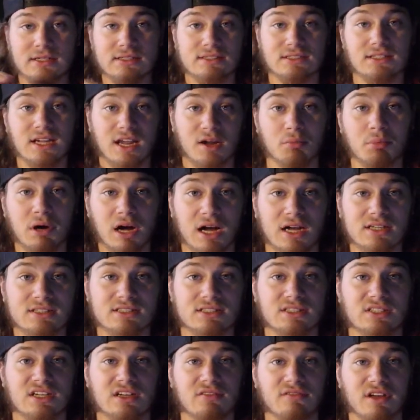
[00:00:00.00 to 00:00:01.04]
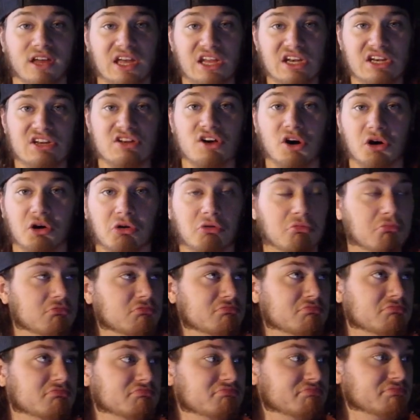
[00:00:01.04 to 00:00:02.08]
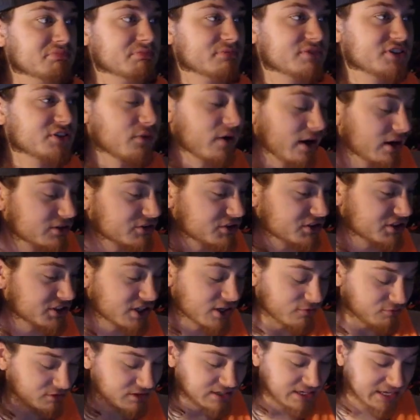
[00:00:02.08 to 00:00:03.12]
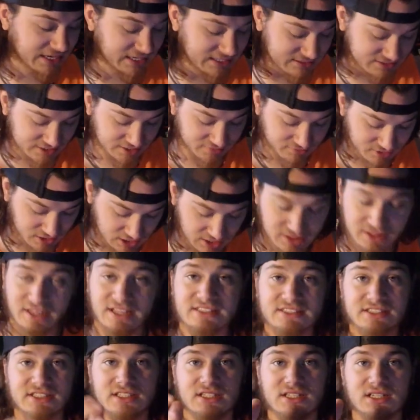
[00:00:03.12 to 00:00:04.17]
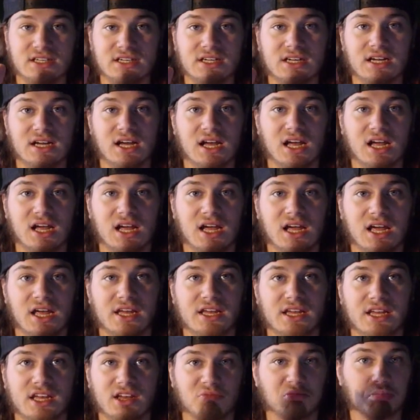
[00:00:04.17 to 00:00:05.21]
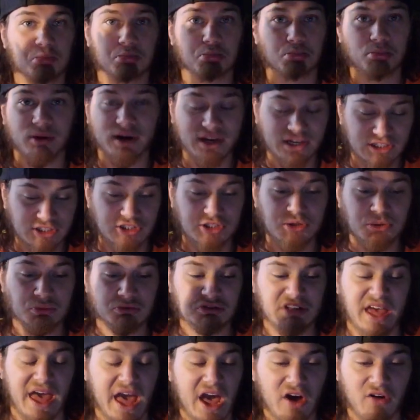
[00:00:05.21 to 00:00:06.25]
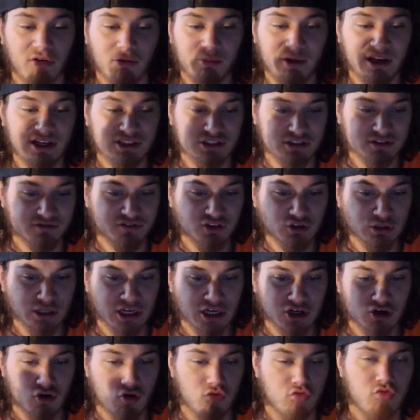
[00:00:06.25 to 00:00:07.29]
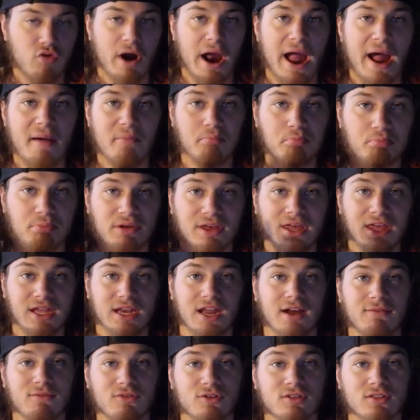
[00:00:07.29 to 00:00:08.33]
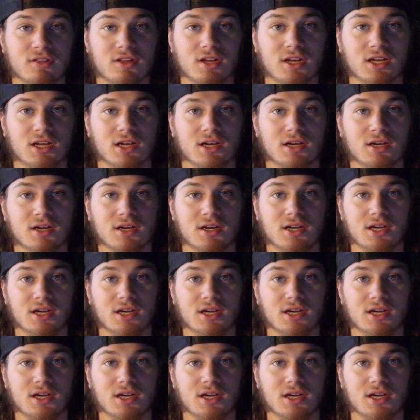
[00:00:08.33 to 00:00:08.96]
stay positive and don't surround yourself with negativity. It brings you down and makes you feel like crap and everything.